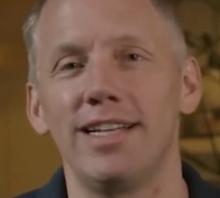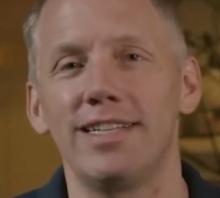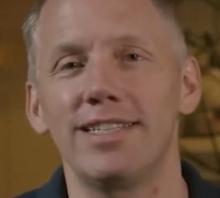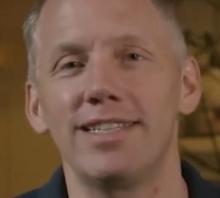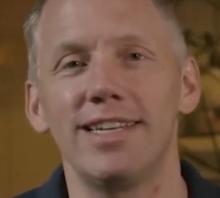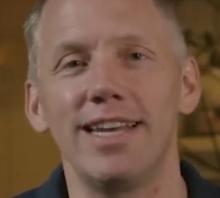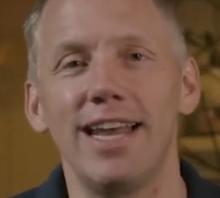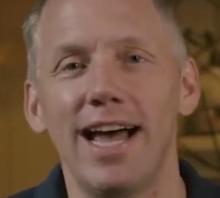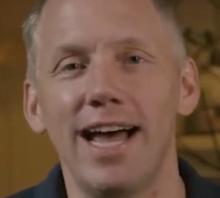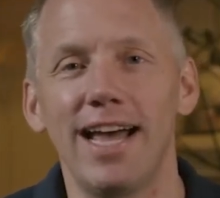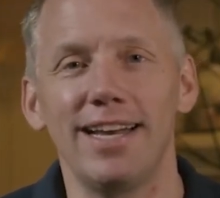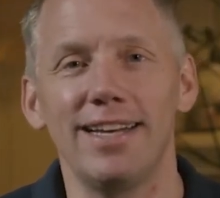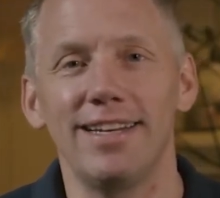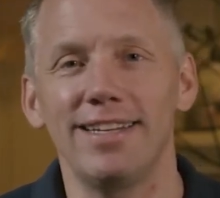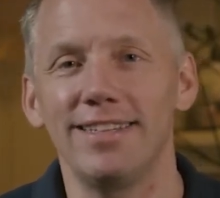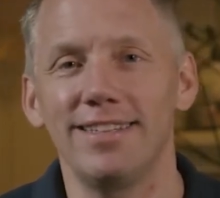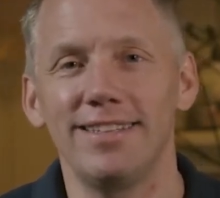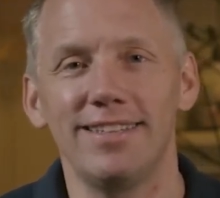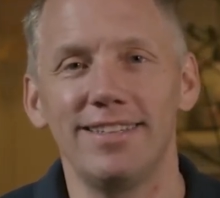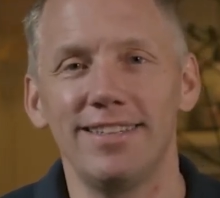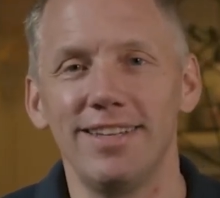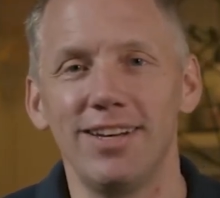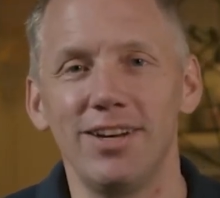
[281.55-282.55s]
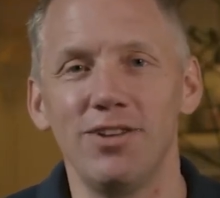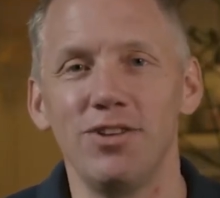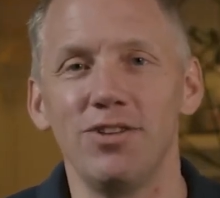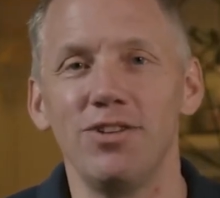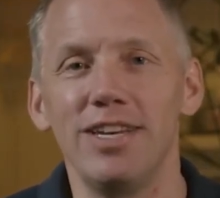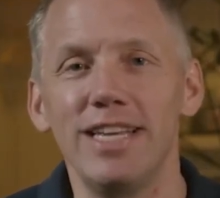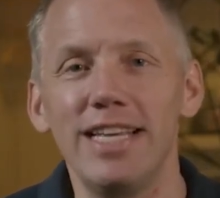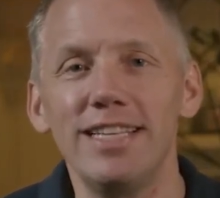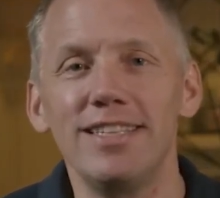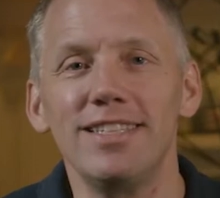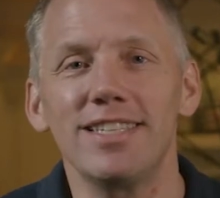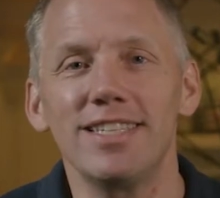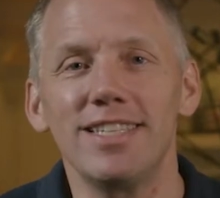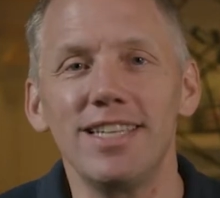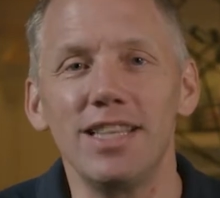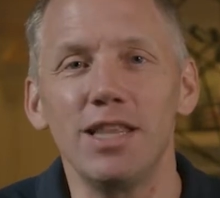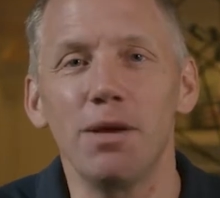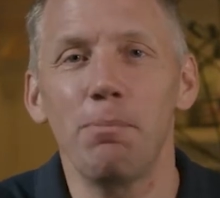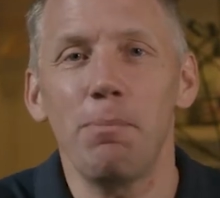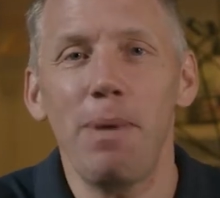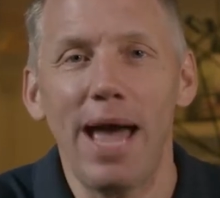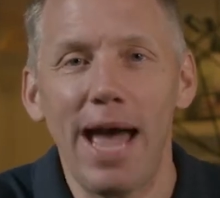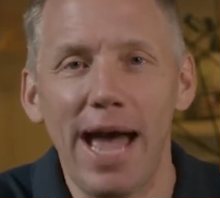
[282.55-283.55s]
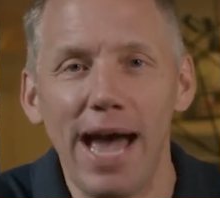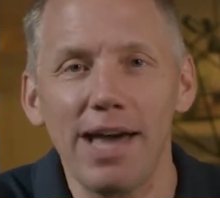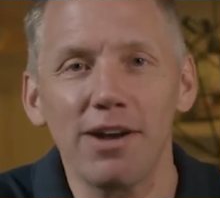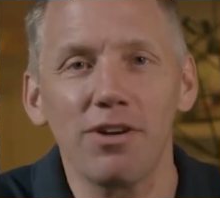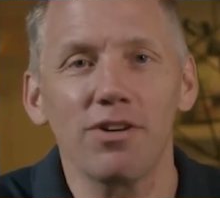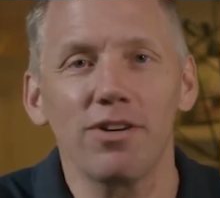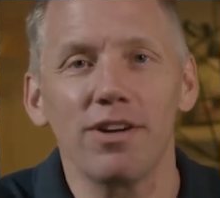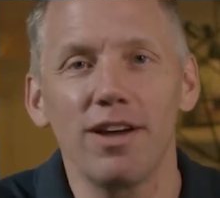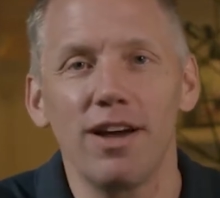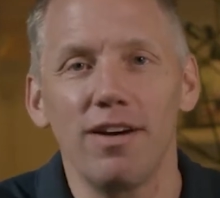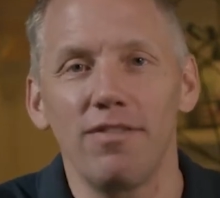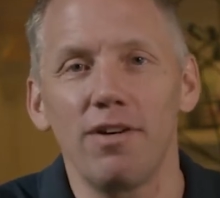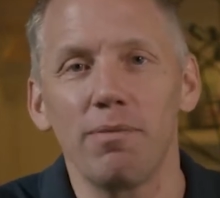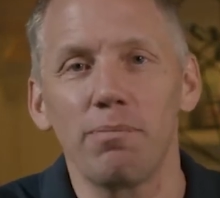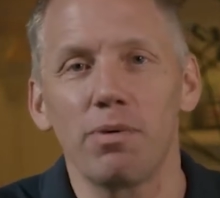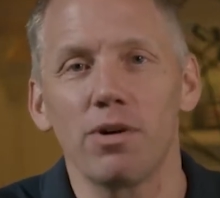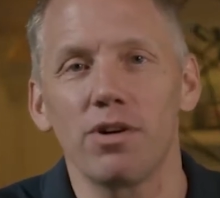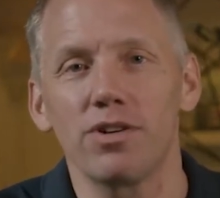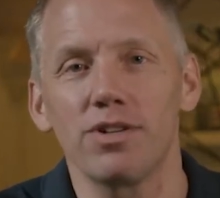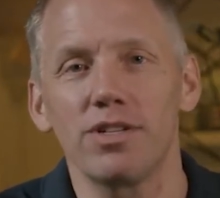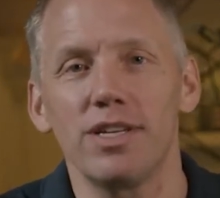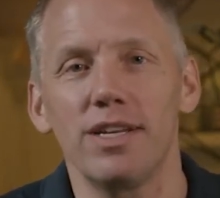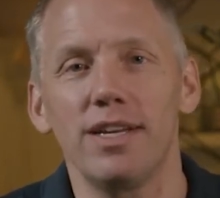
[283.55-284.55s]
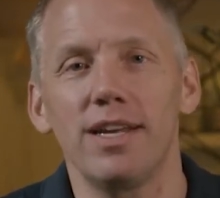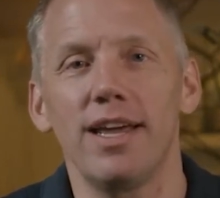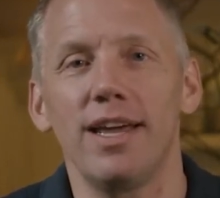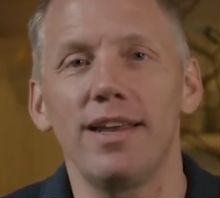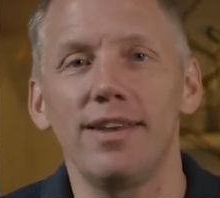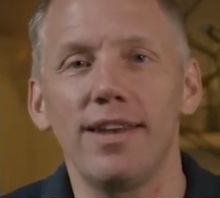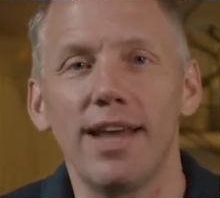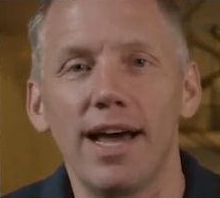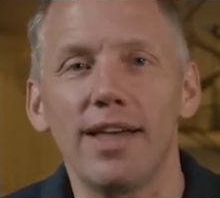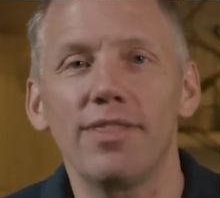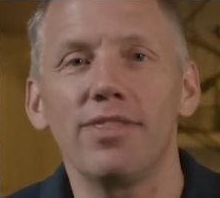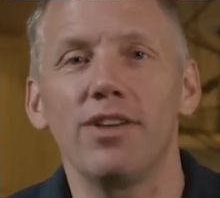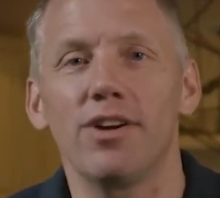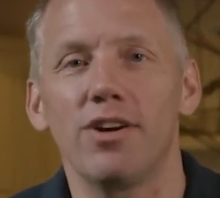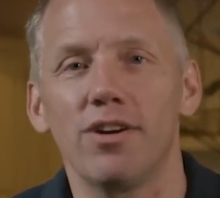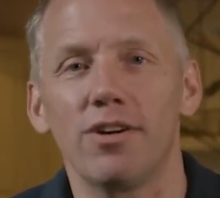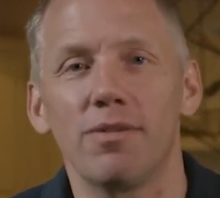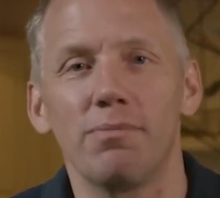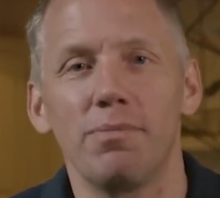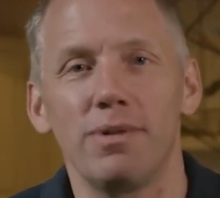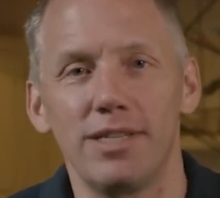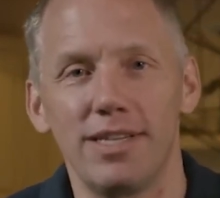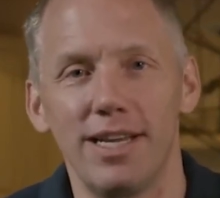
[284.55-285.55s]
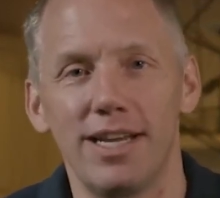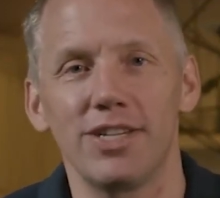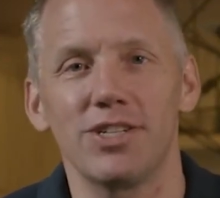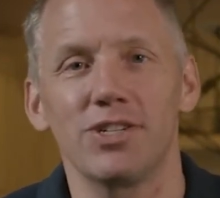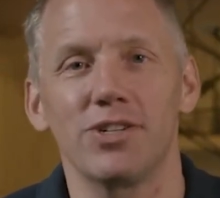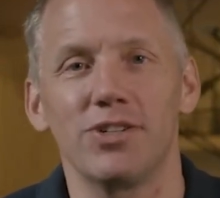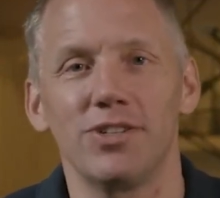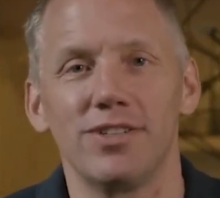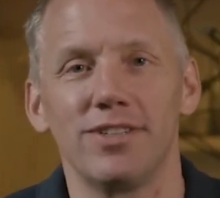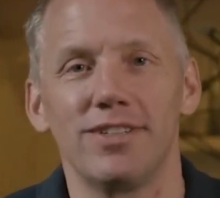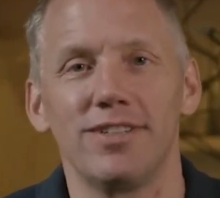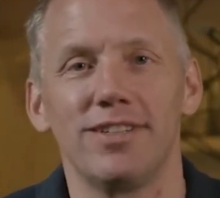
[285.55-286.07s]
It's not, you know, you need to see the pattern of a person and not their potential.